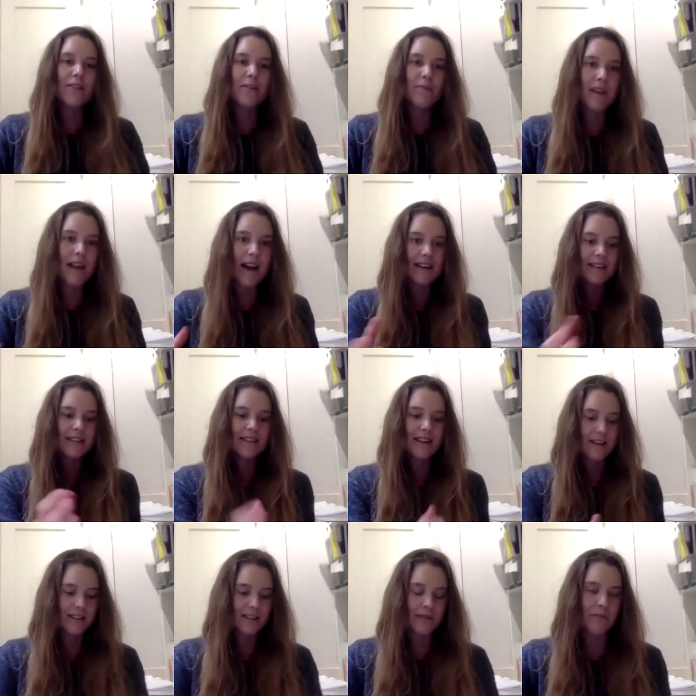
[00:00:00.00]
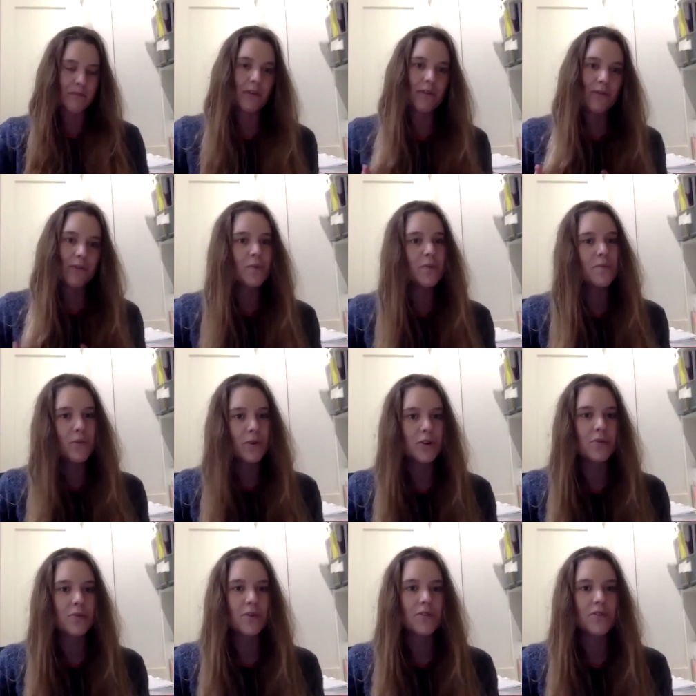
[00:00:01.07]
the blood starts to move more
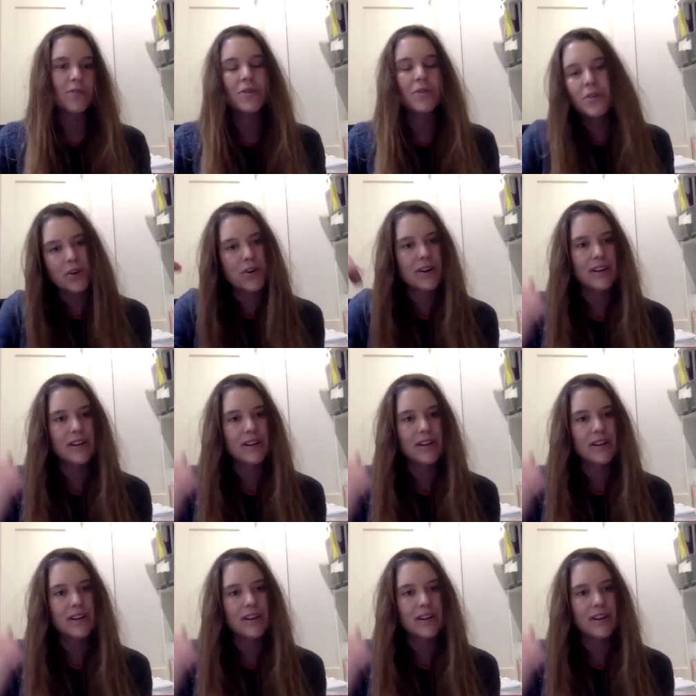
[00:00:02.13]
towards your core,